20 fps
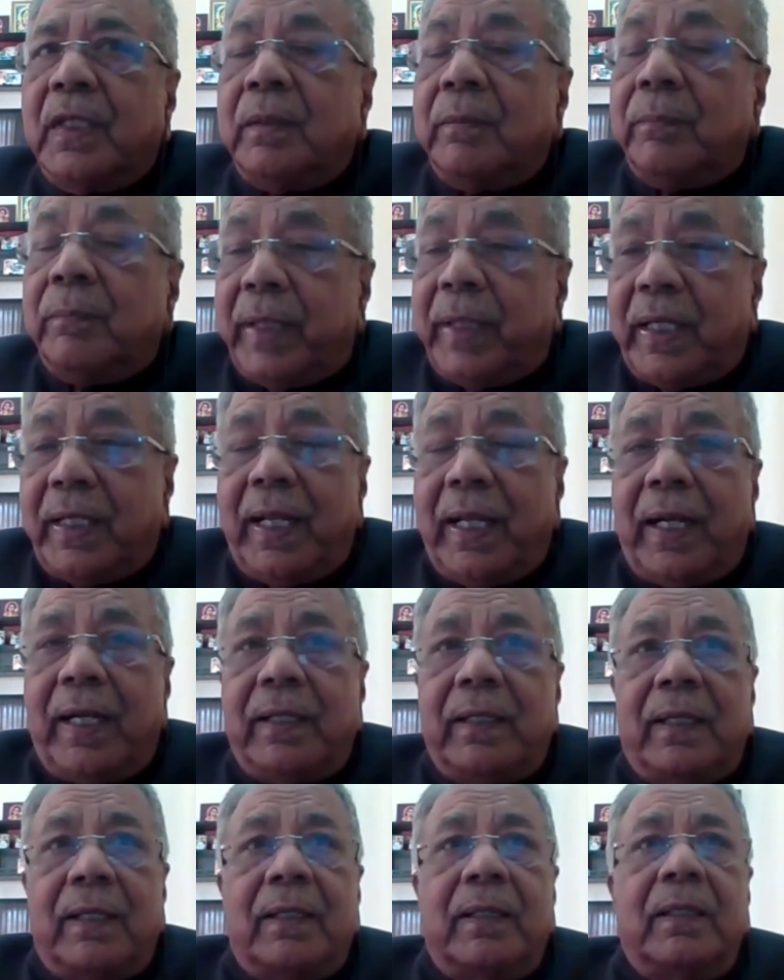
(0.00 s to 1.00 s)
Big
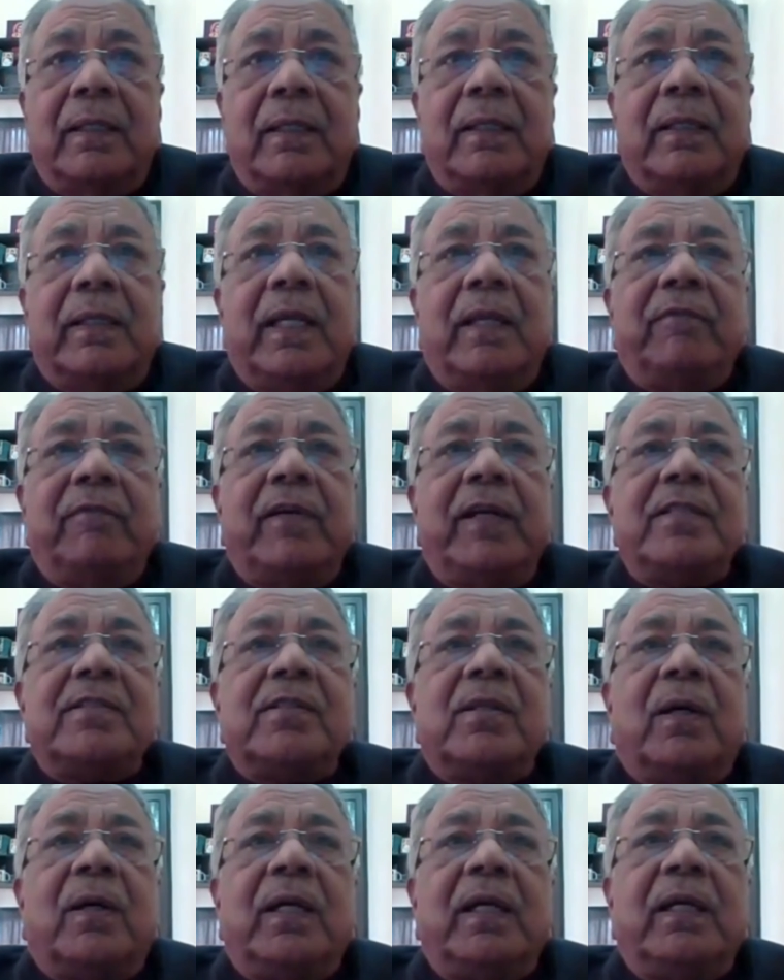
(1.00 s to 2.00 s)
data invites
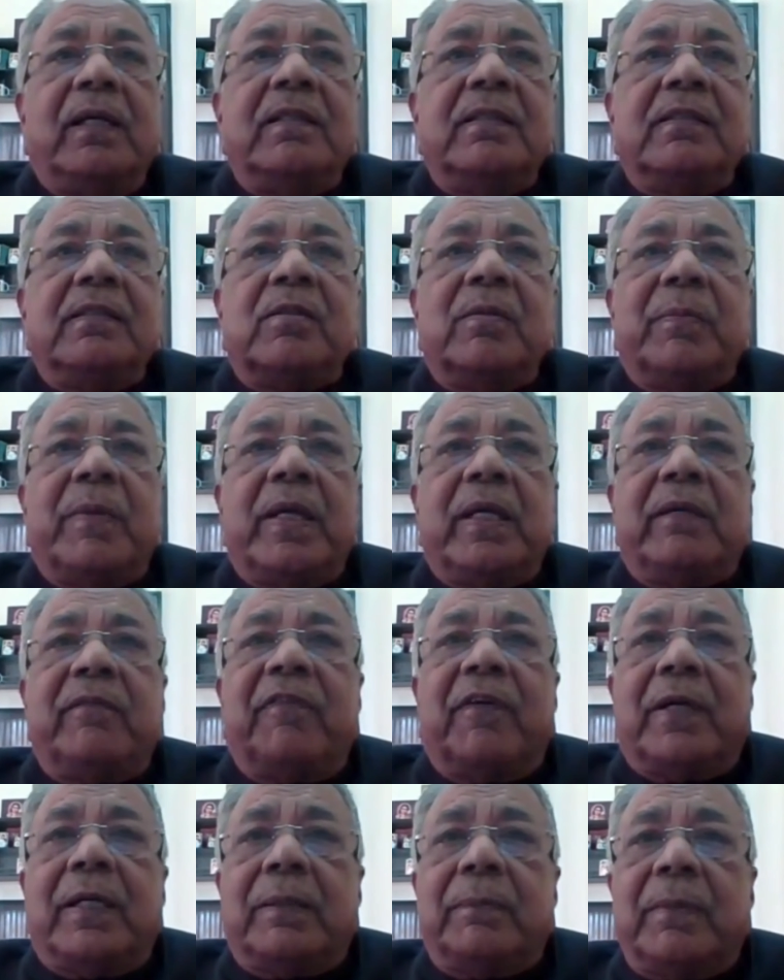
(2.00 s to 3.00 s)
lawyers to make
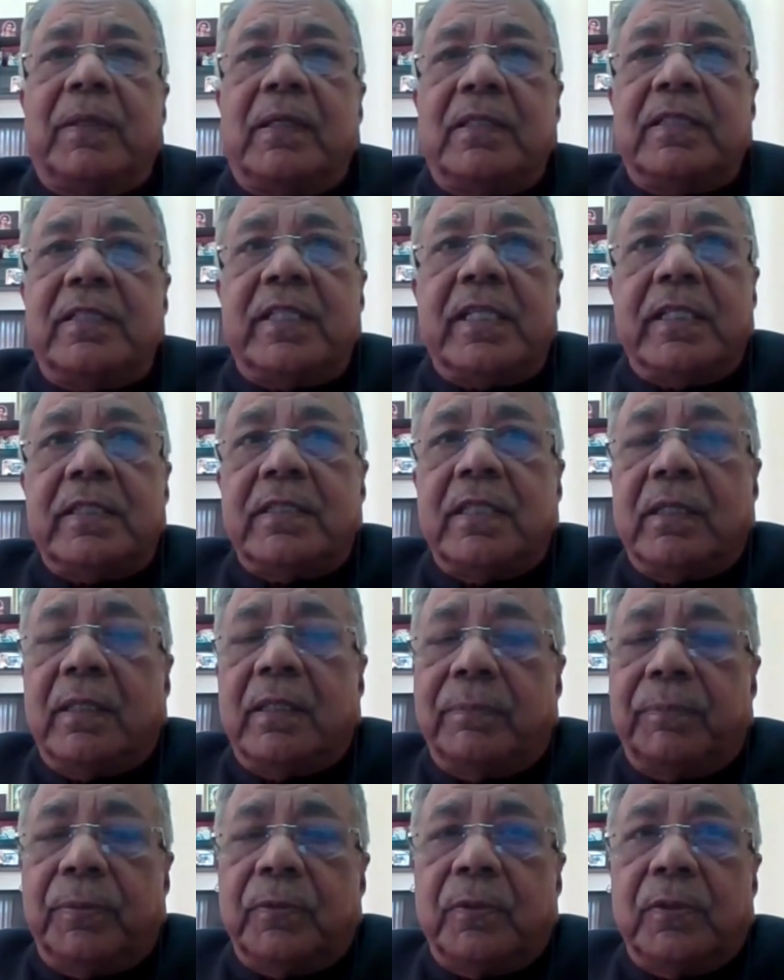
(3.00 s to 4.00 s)
fundamental change their
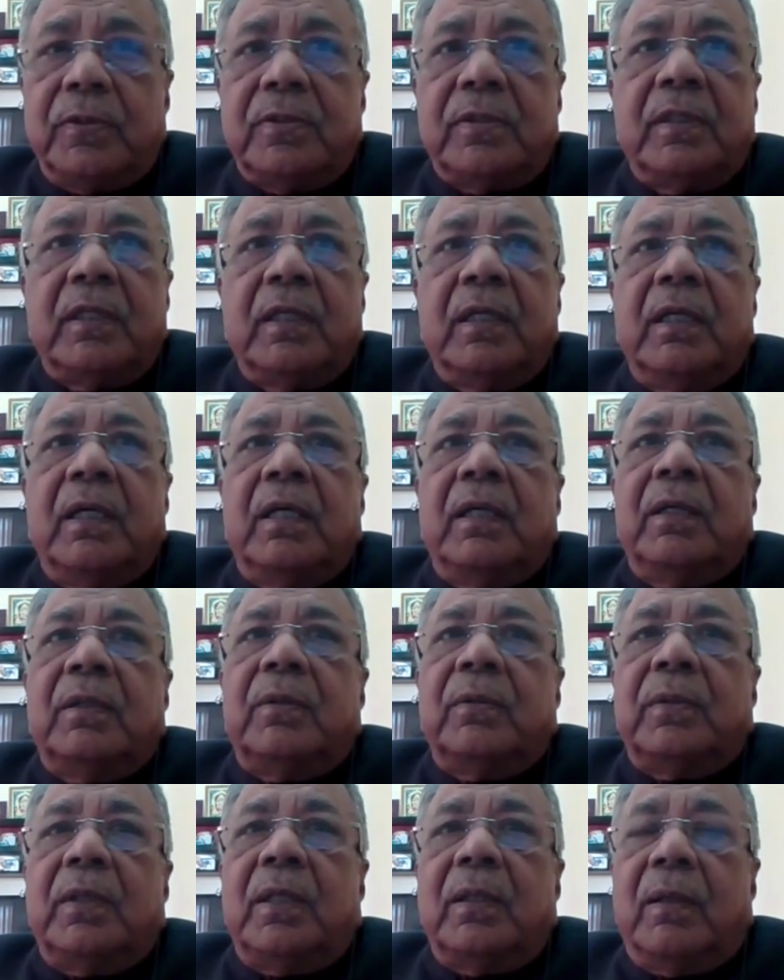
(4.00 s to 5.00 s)
approach
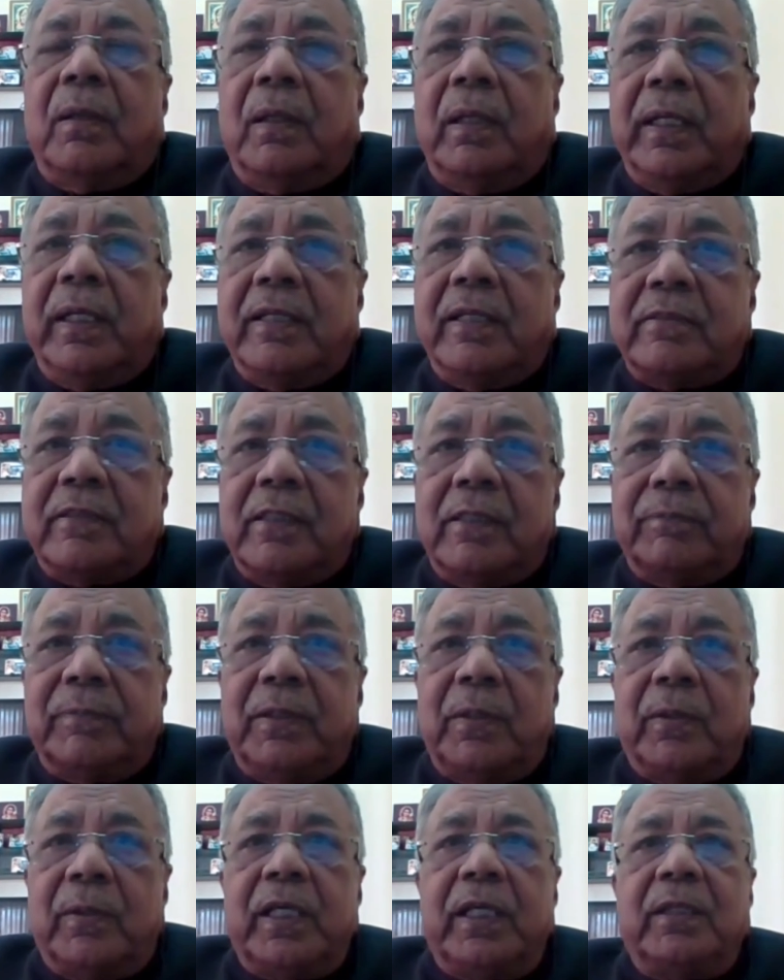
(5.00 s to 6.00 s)
to the law itself by
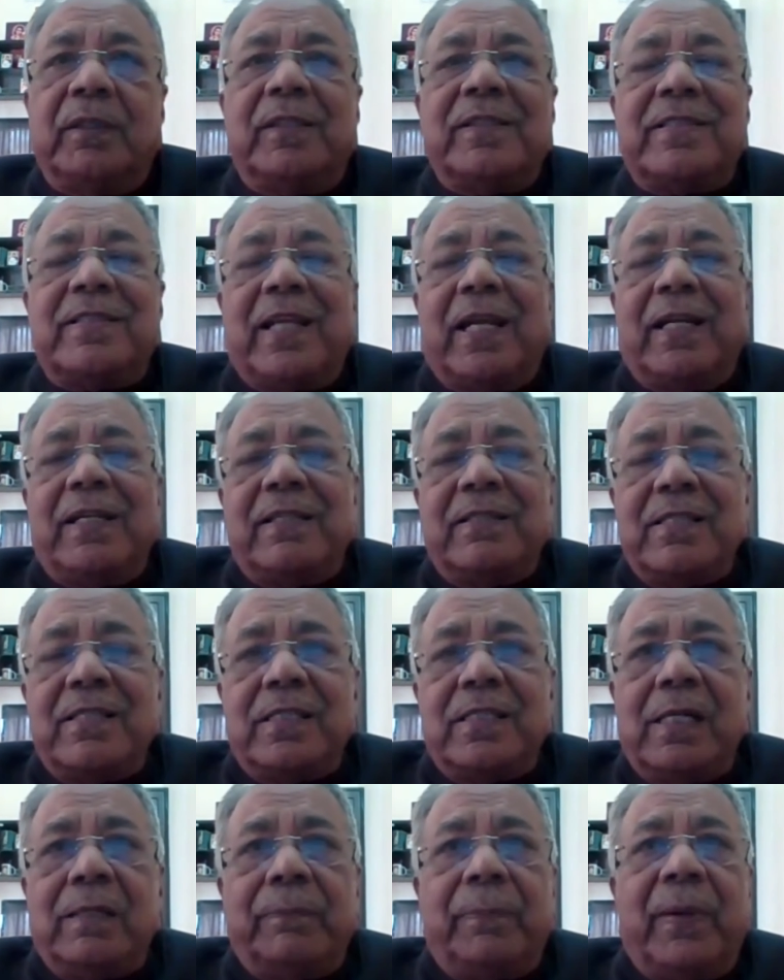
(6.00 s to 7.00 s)
looking into
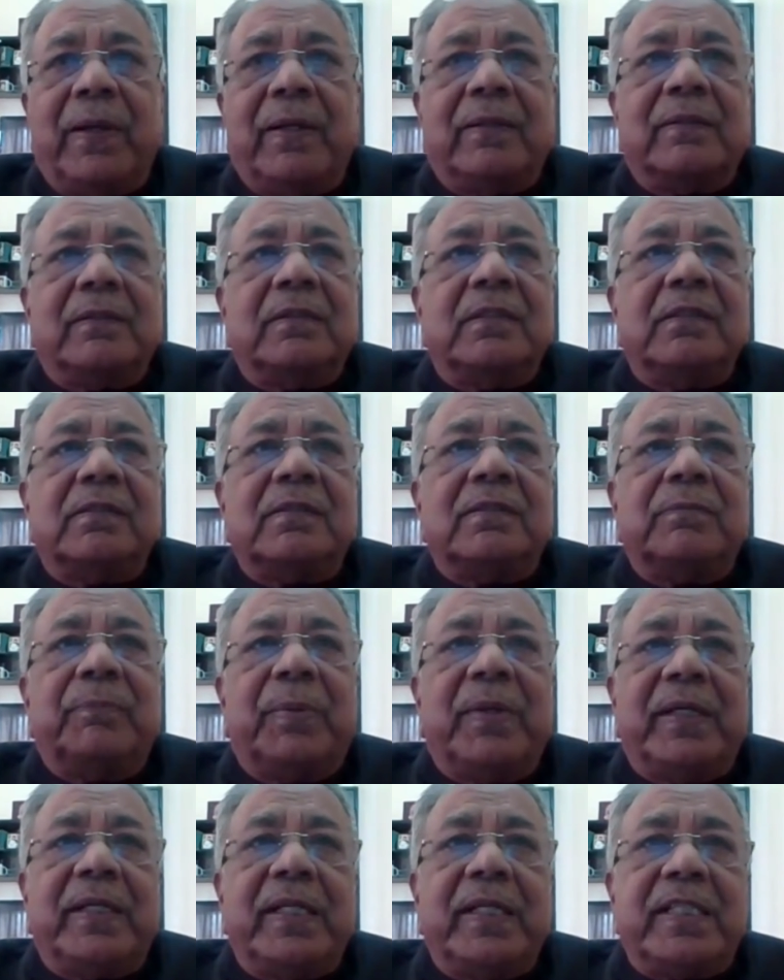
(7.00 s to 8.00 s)
statistical patterns,
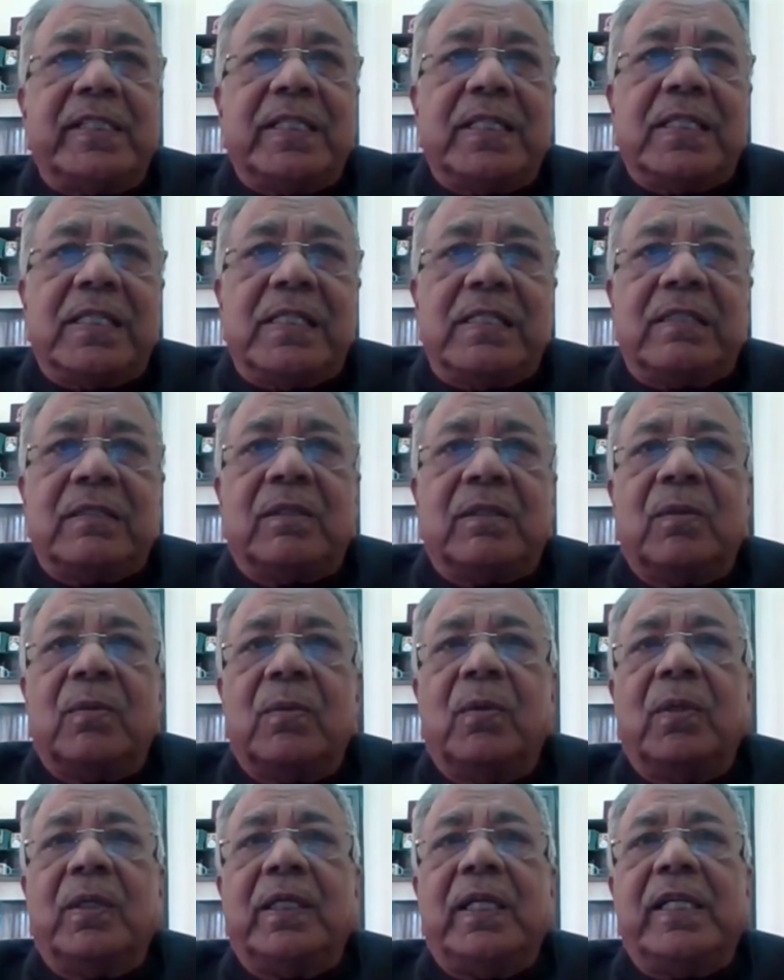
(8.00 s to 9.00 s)
predictions,
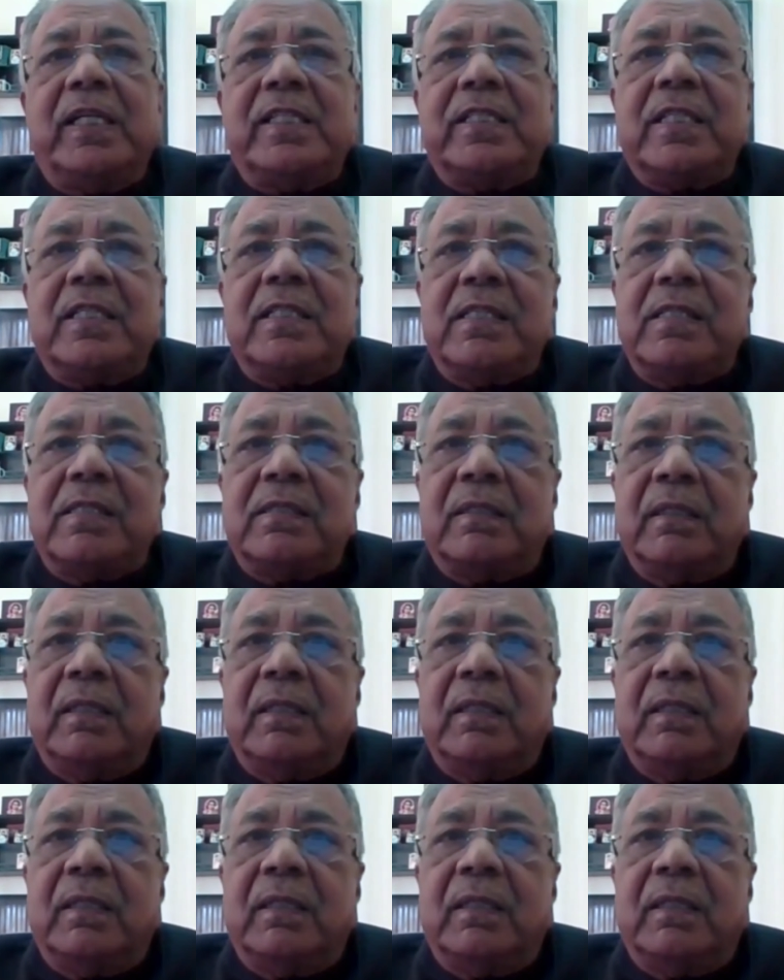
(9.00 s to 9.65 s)
correlations,